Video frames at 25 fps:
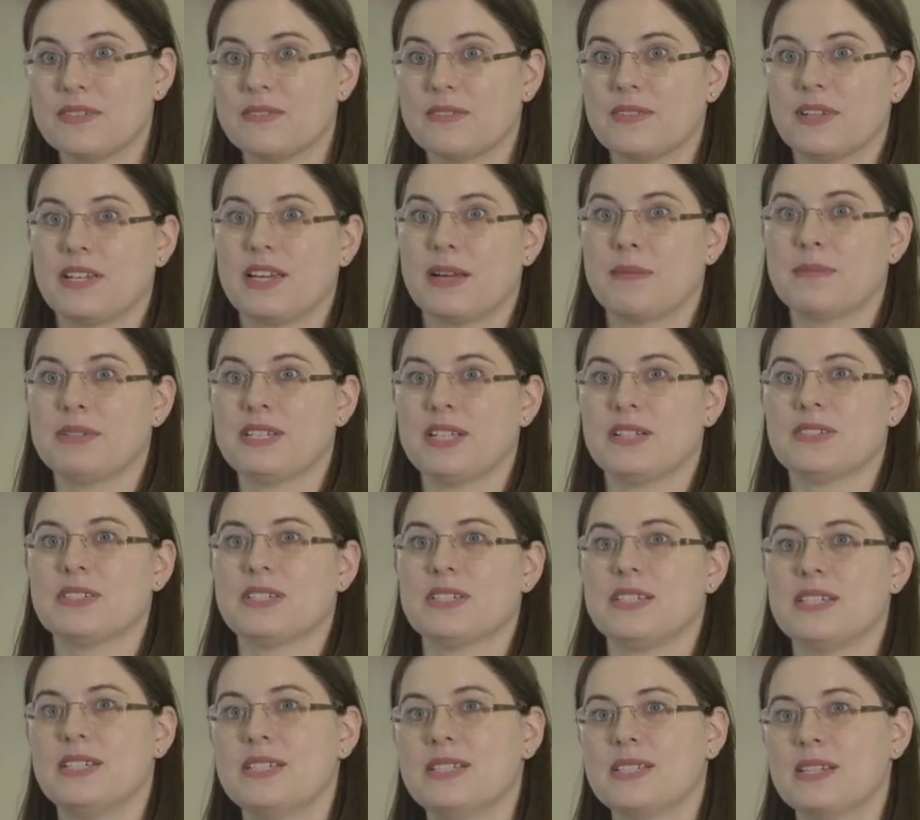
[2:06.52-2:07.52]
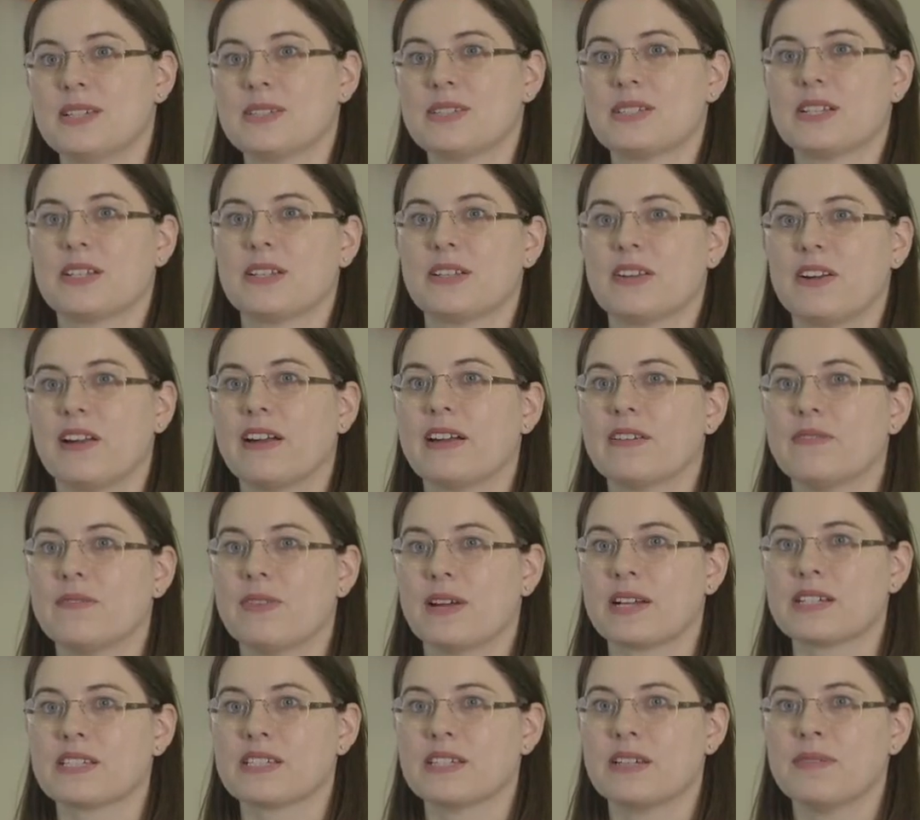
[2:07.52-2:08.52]
of gamma delta T cells declaring
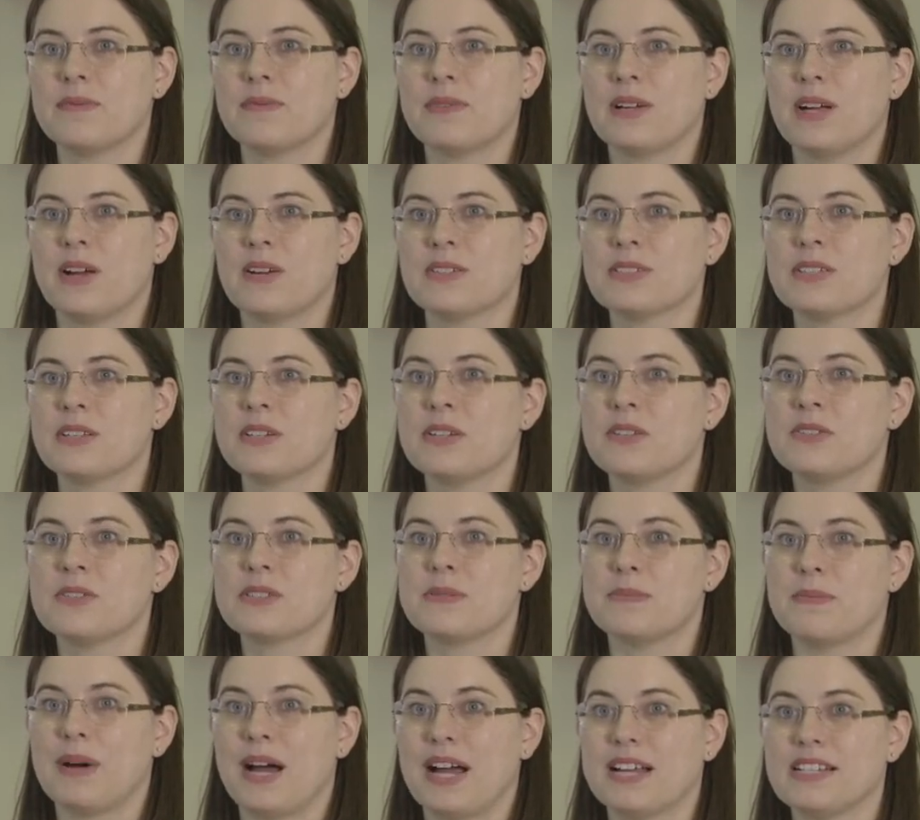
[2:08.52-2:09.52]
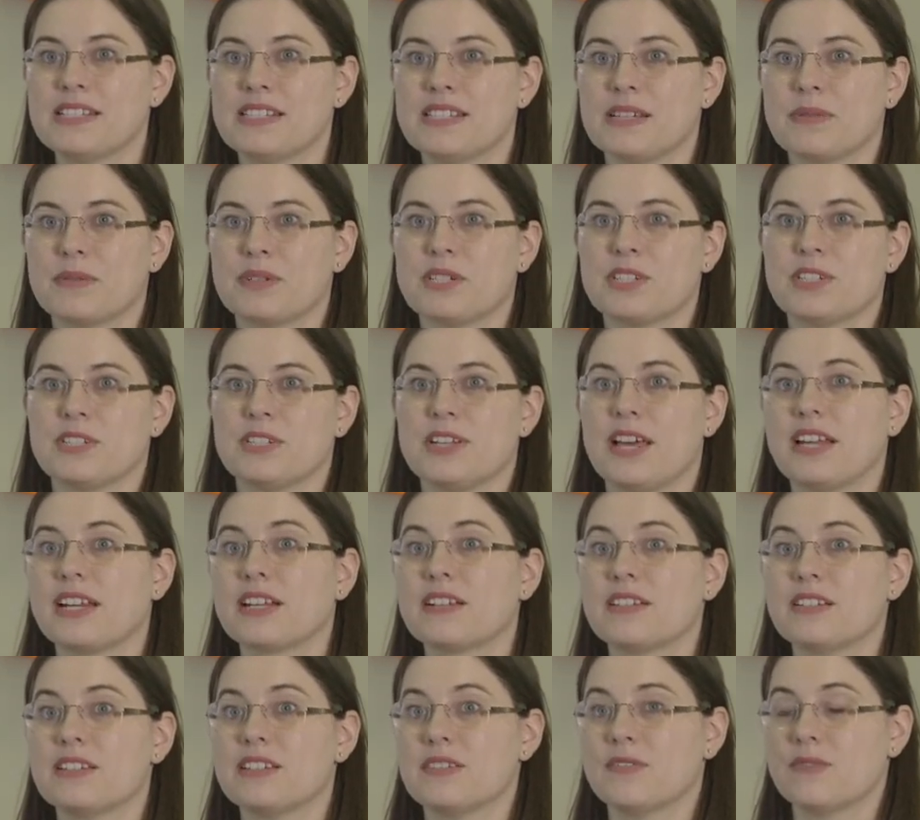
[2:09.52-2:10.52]
infection, we also used mice that were
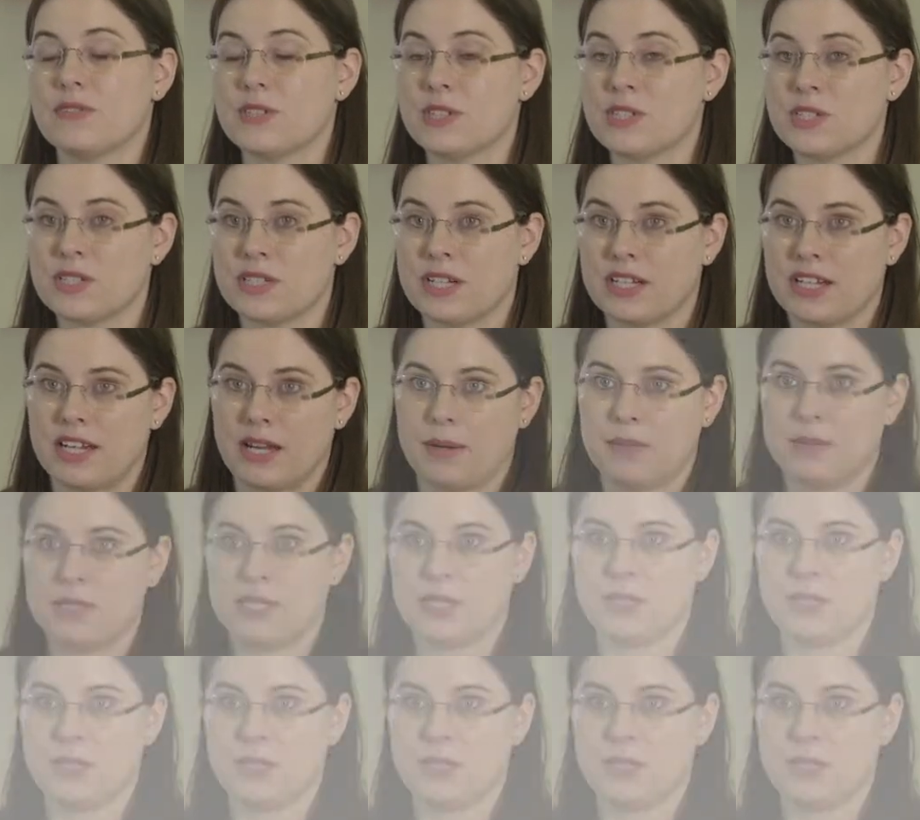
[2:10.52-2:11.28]
genetically deficient in gamma